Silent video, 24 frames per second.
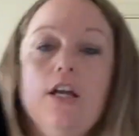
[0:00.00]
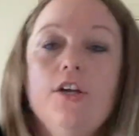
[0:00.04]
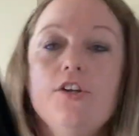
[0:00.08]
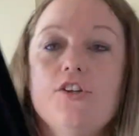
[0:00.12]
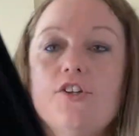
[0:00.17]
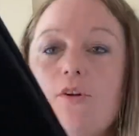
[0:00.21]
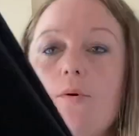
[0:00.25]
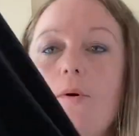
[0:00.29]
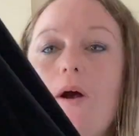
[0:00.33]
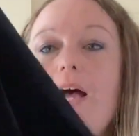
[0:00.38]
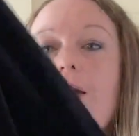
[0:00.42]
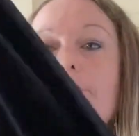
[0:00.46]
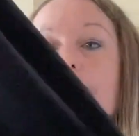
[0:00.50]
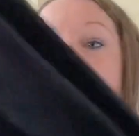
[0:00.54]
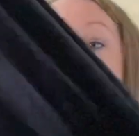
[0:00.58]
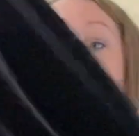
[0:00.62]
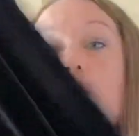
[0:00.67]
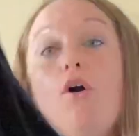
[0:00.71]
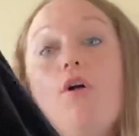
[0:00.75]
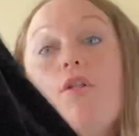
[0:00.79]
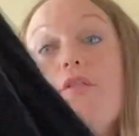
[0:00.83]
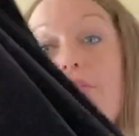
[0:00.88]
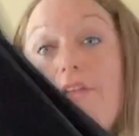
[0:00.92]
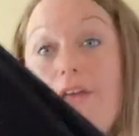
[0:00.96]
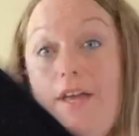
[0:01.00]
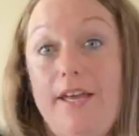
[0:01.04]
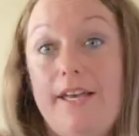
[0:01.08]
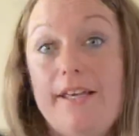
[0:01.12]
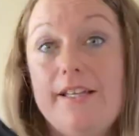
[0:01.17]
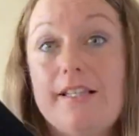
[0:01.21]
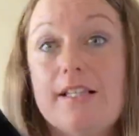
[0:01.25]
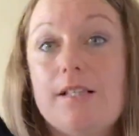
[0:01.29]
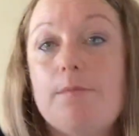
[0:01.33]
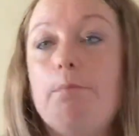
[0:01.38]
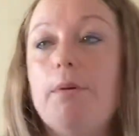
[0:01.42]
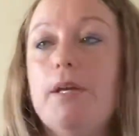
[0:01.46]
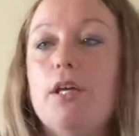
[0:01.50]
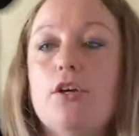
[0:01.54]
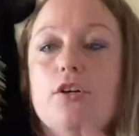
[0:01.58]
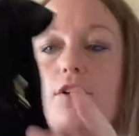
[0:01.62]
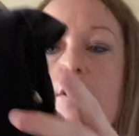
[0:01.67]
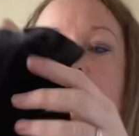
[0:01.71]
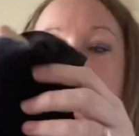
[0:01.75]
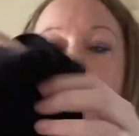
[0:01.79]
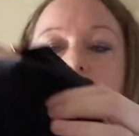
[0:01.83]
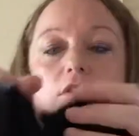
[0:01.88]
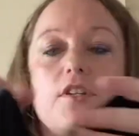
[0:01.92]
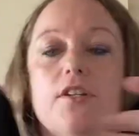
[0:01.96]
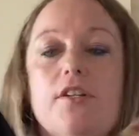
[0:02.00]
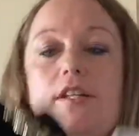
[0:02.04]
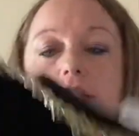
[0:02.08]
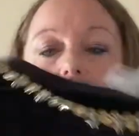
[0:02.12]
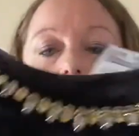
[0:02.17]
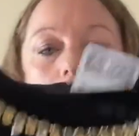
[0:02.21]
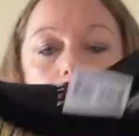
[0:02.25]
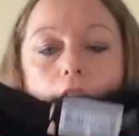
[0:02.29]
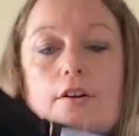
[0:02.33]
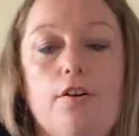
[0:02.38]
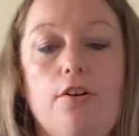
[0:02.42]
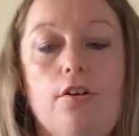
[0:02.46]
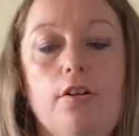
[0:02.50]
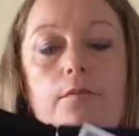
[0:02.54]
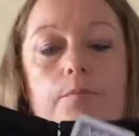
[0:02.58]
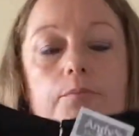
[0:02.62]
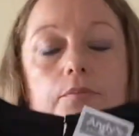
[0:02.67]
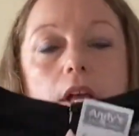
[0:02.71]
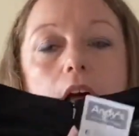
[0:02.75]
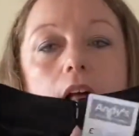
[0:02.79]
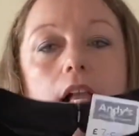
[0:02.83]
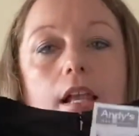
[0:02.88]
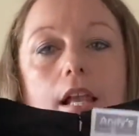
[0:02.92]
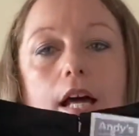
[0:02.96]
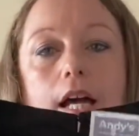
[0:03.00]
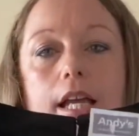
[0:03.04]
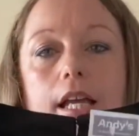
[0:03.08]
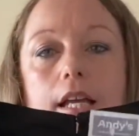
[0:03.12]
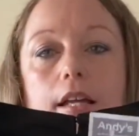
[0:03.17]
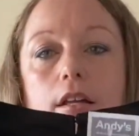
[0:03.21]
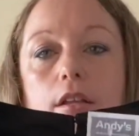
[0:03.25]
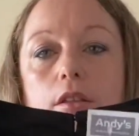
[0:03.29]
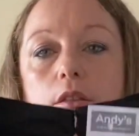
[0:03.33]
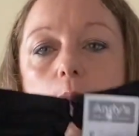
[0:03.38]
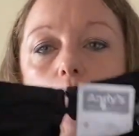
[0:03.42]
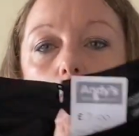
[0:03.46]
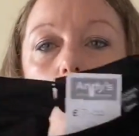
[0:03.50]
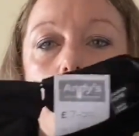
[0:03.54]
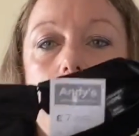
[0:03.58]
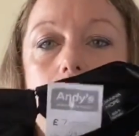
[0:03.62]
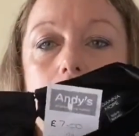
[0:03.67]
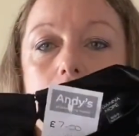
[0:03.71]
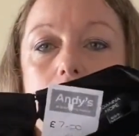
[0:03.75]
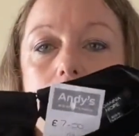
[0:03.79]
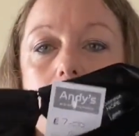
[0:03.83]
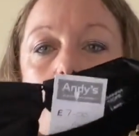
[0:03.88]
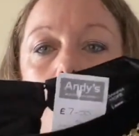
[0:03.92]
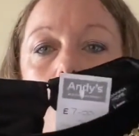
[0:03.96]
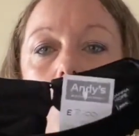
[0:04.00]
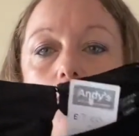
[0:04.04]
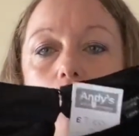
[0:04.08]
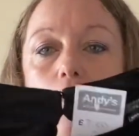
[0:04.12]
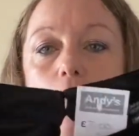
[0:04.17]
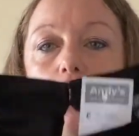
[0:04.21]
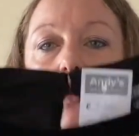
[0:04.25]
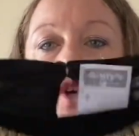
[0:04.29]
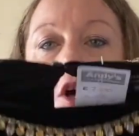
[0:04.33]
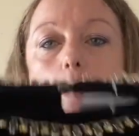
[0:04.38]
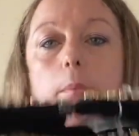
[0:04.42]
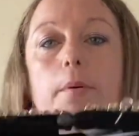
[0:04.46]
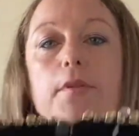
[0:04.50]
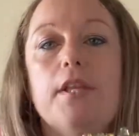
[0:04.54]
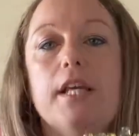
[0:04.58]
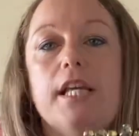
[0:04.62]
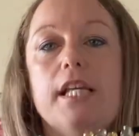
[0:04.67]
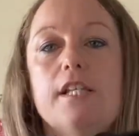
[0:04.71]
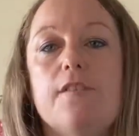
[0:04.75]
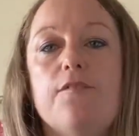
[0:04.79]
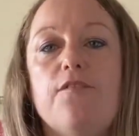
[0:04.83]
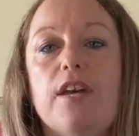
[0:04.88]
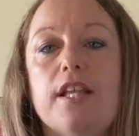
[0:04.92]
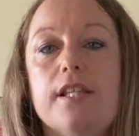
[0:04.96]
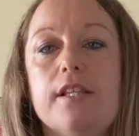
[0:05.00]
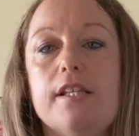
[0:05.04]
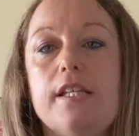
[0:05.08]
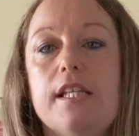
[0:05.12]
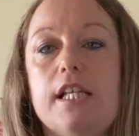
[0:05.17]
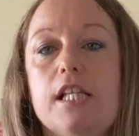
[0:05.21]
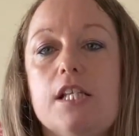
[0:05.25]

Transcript: So I bought this because of the style. I like the beads around the top. I think it's fancy.